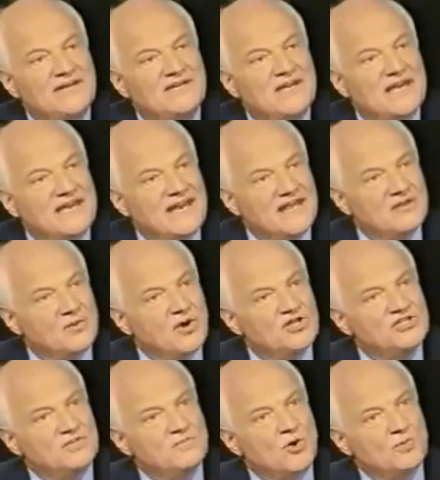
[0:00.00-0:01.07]
Wait a minute. In other
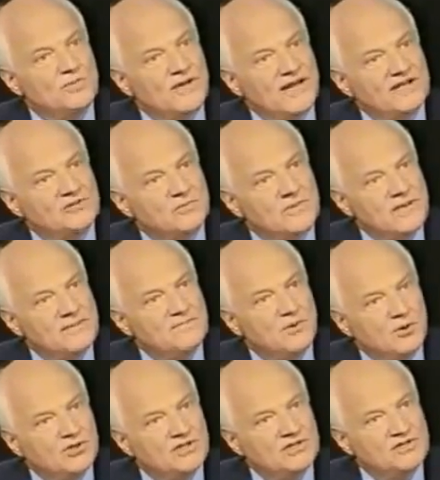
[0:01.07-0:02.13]
words, that more products will be
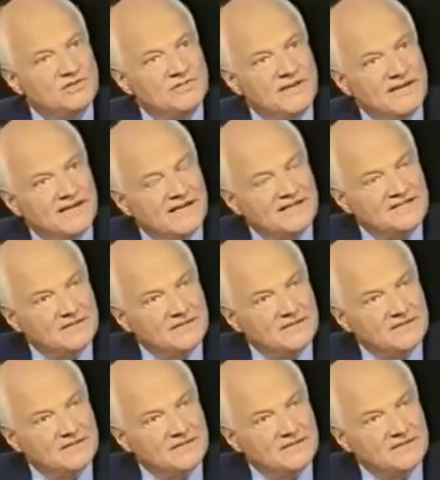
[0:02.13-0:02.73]
imported into America.